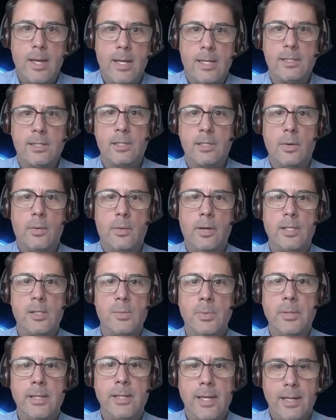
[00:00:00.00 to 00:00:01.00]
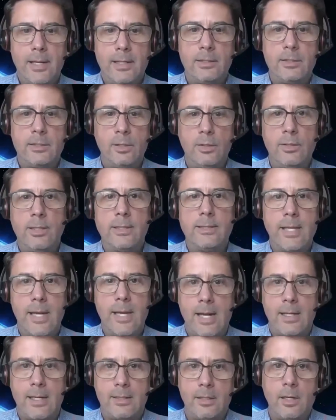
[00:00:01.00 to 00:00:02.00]
And so it's beginning to
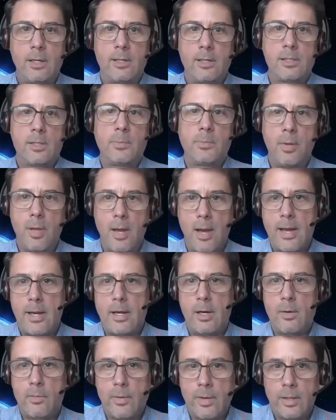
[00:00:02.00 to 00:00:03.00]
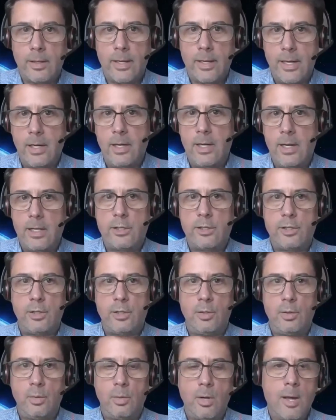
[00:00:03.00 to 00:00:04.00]
detect a supplier related
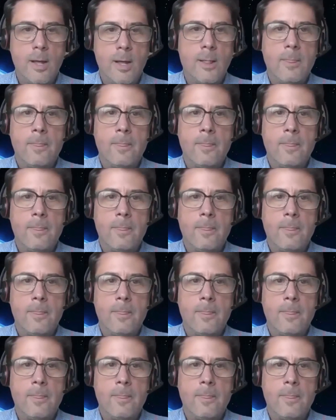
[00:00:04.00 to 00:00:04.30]
issue,